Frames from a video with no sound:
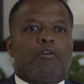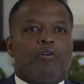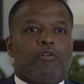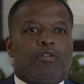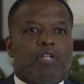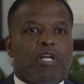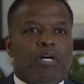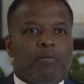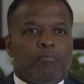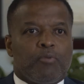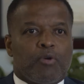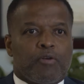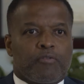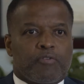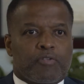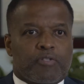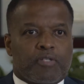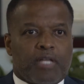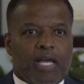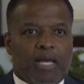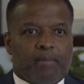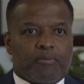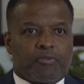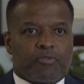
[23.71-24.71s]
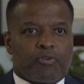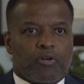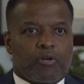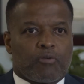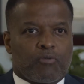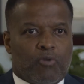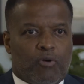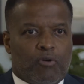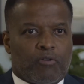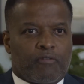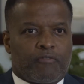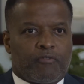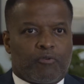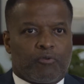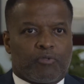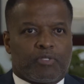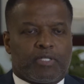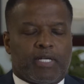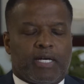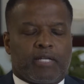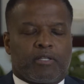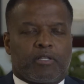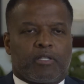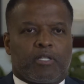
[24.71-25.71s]
are a number of steps to a wrongful
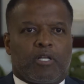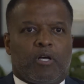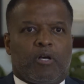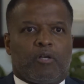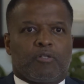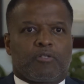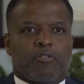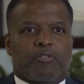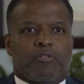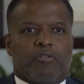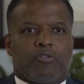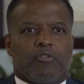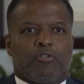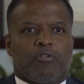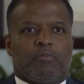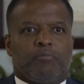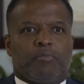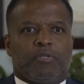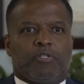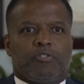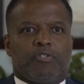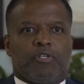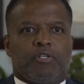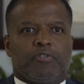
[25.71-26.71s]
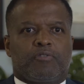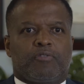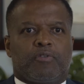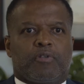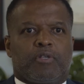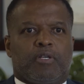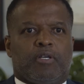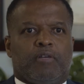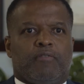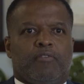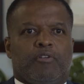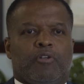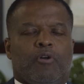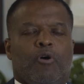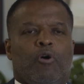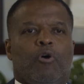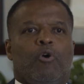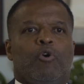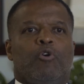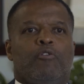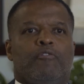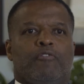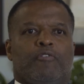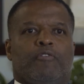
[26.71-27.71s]
death lawsuit, but just to give an
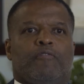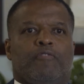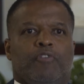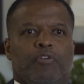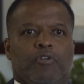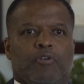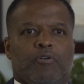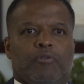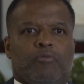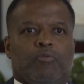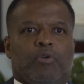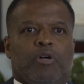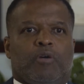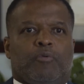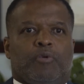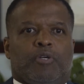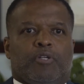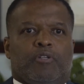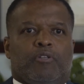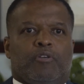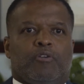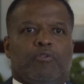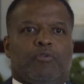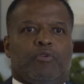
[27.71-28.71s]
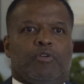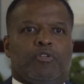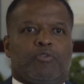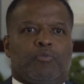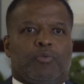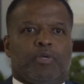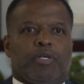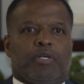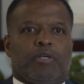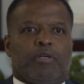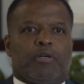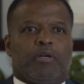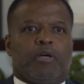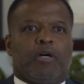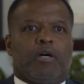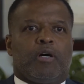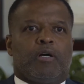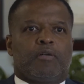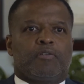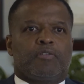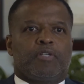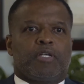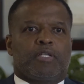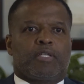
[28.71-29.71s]
overview, what we do is we
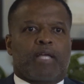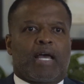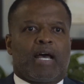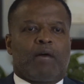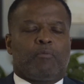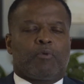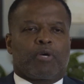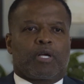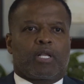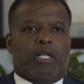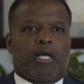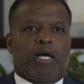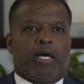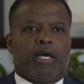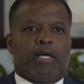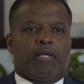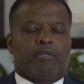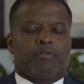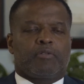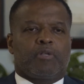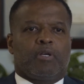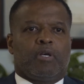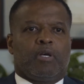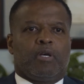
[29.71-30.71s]
sit down with clients,